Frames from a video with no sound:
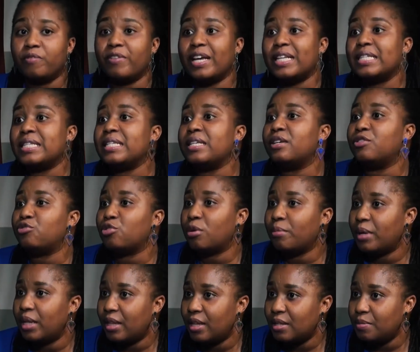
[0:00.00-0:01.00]
If I see a
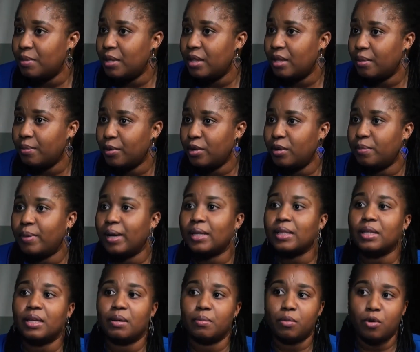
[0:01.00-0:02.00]
drama that's made their money back,
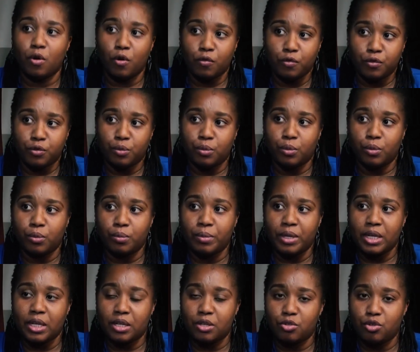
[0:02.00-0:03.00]
then I'm comfortable
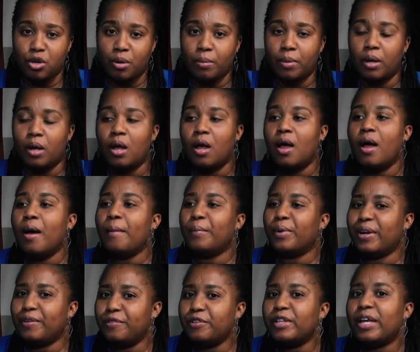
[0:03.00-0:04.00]
making a drama.
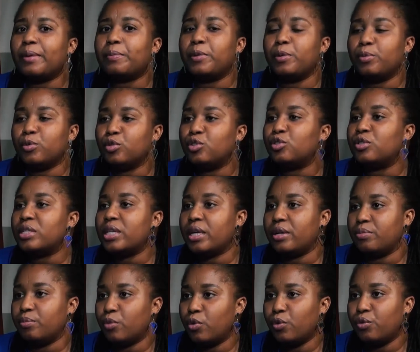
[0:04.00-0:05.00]
But I feel like people should
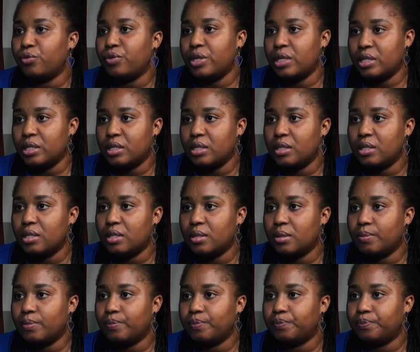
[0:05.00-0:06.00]
take more
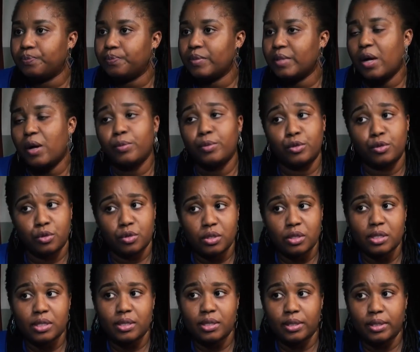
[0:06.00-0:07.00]
risks. That would be good
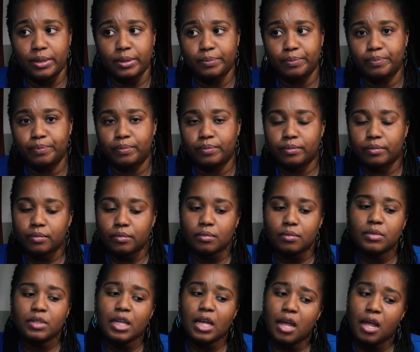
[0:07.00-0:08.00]
to see.
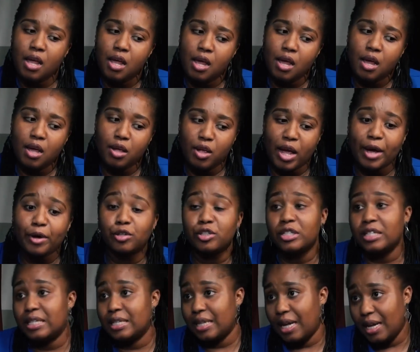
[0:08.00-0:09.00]
Yeah, I
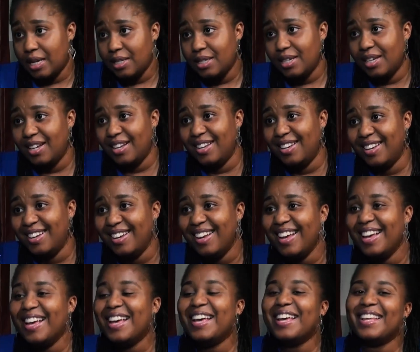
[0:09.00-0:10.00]
understand that
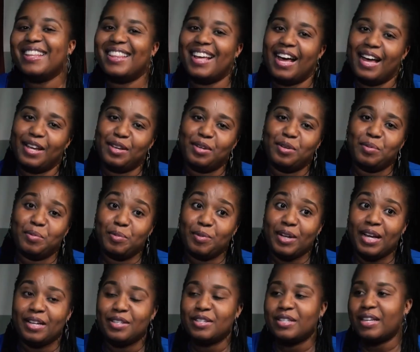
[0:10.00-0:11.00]
you know,
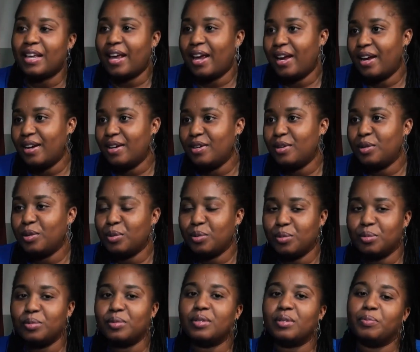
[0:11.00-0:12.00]
people are scared,
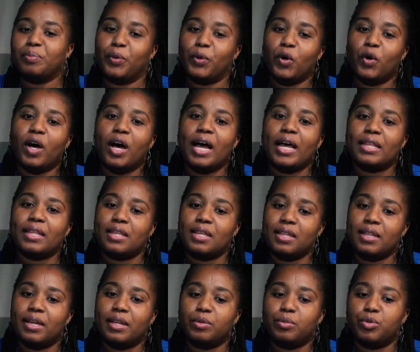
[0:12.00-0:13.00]
but I
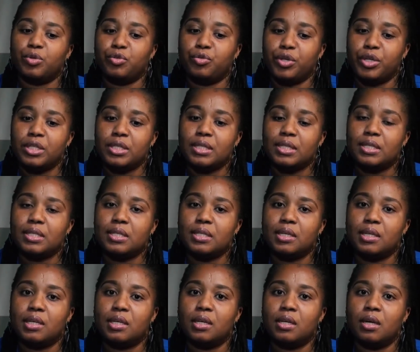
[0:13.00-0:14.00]
think that it'd be great to
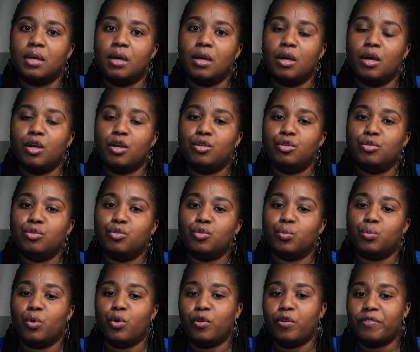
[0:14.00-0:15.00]
see,
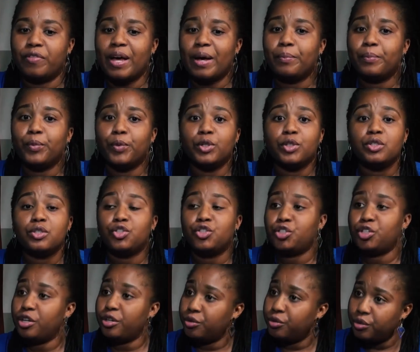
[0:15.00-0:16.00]
more of that. But
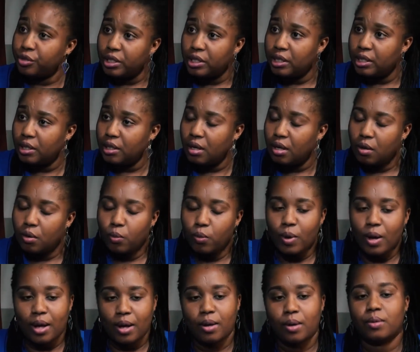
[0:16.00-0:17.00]
generally,
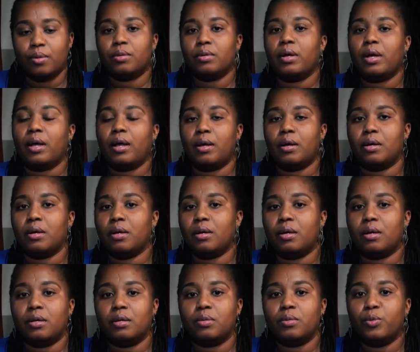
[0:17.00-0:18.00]
wow,
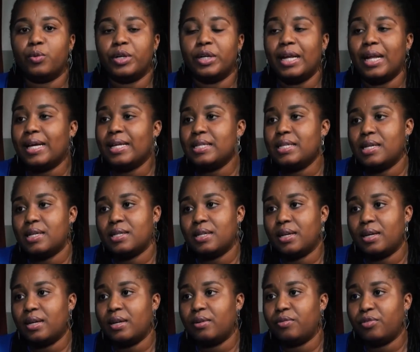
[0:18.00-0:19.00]
we're light years
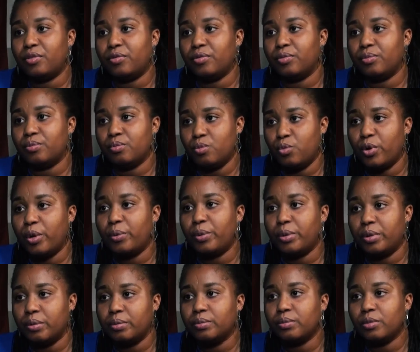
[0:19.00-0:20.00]
ahead from where
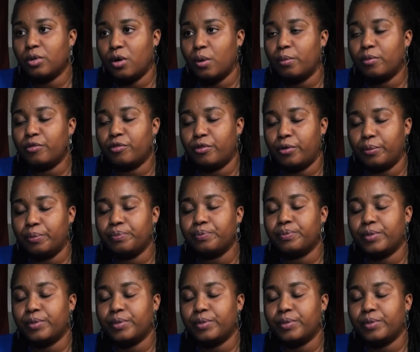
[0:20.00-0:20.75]
we're coming from.